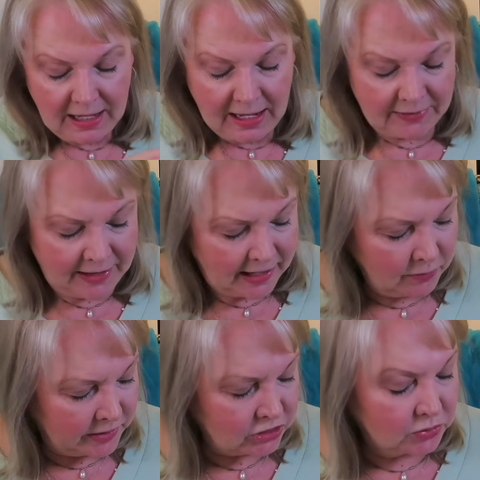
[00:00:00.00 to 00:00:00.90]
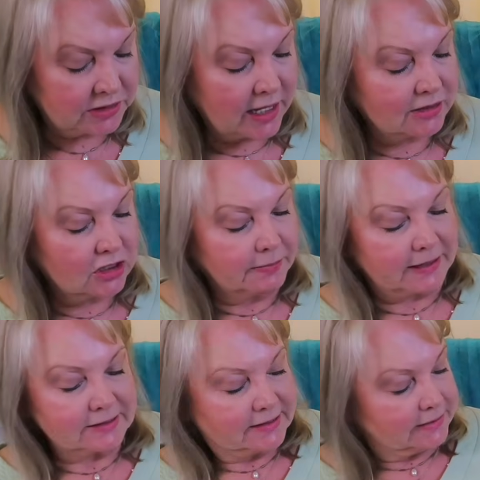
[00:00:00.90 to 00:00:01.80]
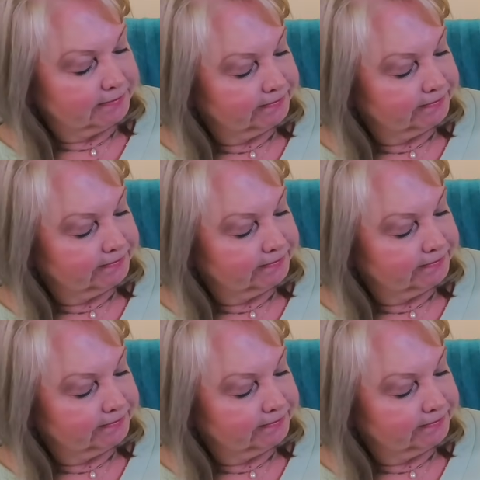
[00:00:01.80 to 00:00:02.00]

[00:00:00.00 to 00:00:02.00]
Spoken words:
And then I went to attach the buttons.